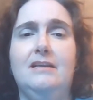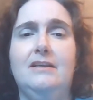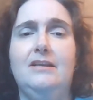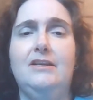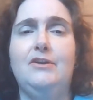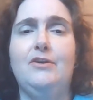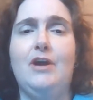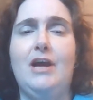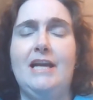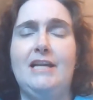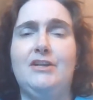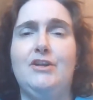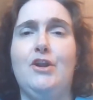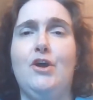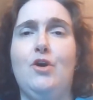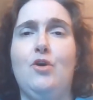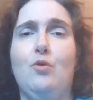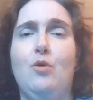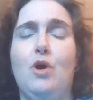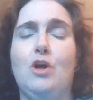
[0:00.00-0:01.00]
you know, I
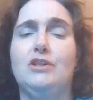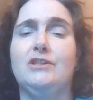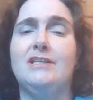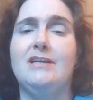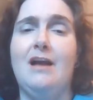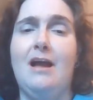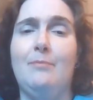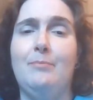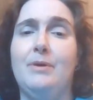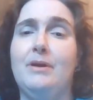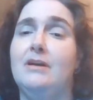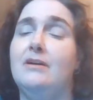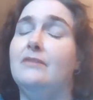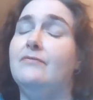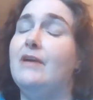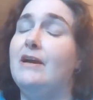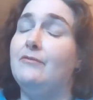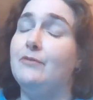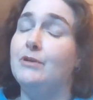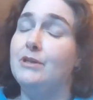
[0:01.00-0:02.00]
know on top
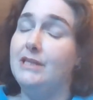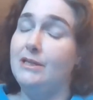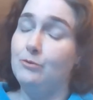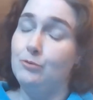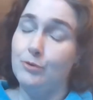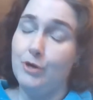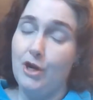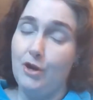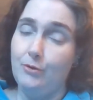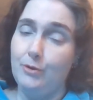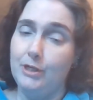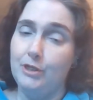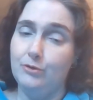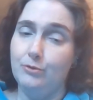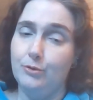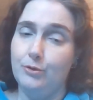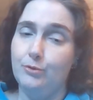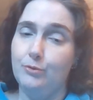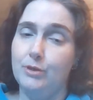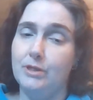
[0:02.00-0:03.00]
of everything we're going
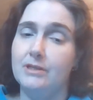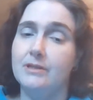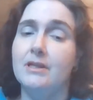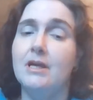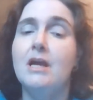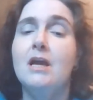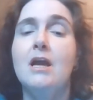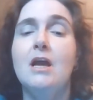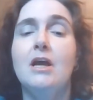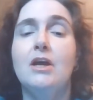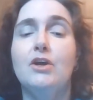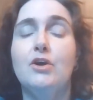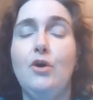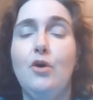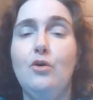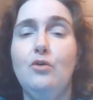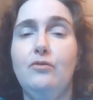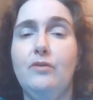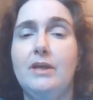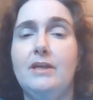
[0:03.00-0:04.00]
through with
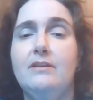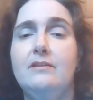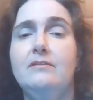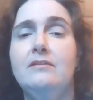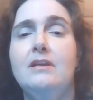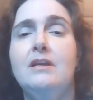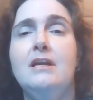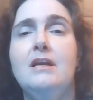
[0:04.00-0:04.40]
COVID,